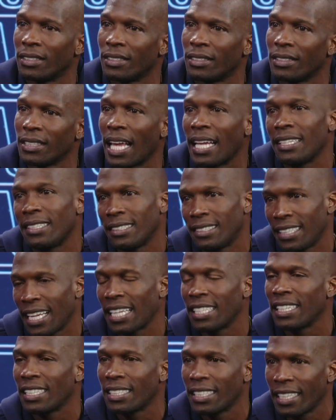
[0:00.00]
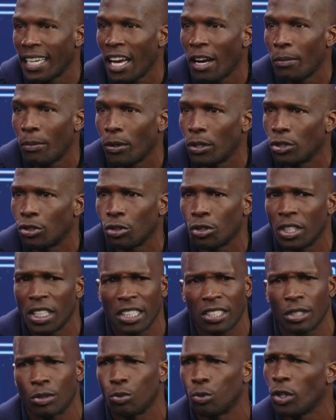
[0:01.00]
That's exactly like the Cowboys.
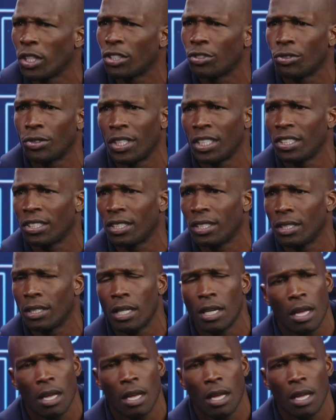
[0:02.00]
Tradition, rich tradition.